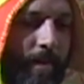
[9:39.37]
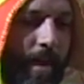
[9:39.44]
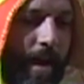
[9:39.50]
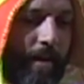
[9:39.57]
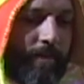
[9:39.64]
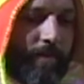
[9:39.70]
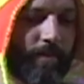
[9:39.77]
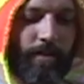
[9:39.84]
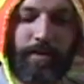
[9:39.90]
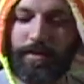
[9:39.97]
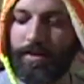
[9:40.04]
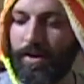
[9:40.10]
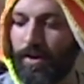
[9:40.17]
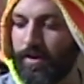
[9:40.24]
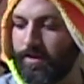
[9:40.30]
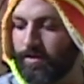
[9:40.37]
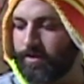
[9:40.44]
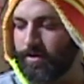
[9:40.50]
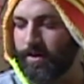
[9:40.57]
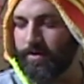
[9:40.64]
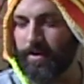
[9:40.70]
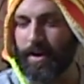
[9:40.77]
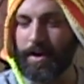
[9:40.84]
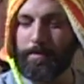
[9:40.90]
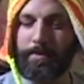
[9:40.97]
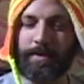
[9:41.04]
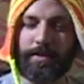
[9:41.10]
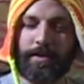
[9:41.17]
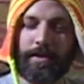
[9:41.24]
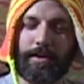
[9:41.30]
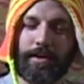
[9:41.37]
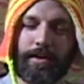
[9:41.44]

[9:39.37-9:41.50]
after all this stuff happened,